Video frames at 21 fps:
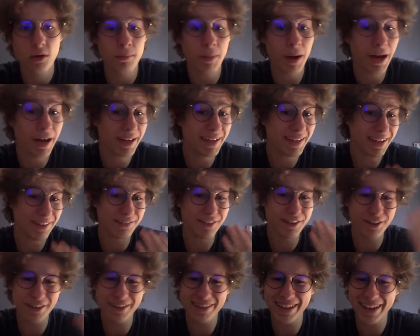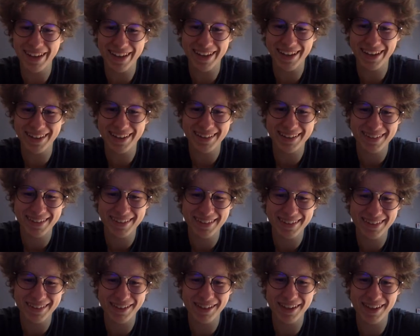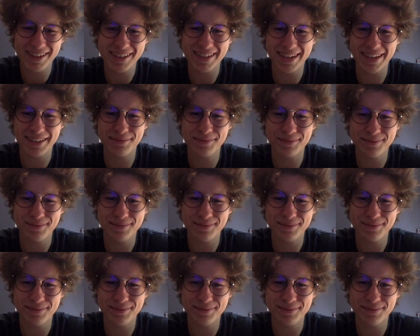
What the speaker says: Bye. Have a good day. See you next time.